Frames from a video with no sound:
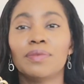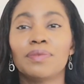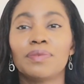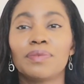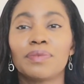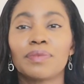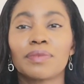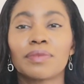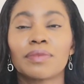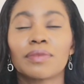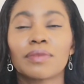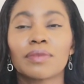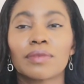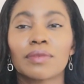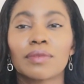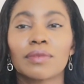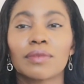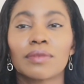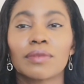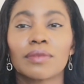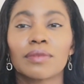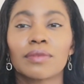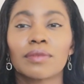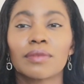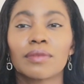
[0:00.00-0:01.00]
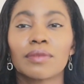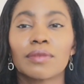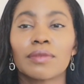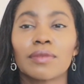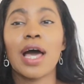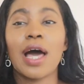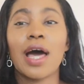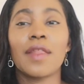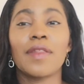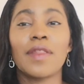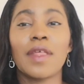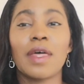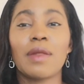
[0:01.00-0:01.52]
gold,
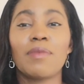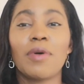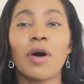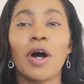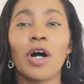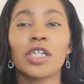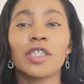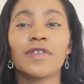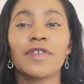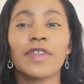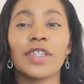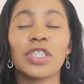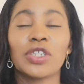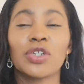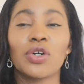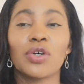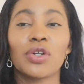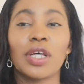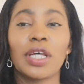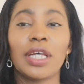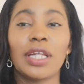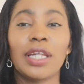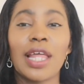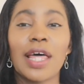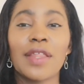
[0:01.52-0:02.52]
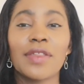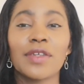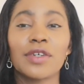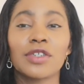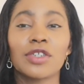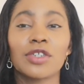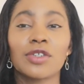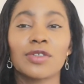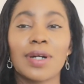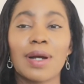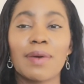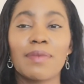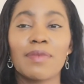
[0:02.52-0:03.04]
and then part of it has got a leather
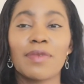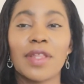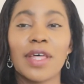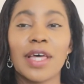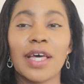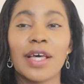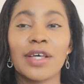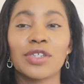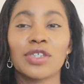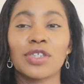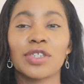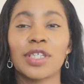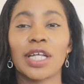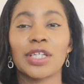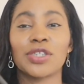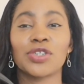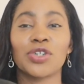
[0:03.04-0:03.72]
strap there, so that's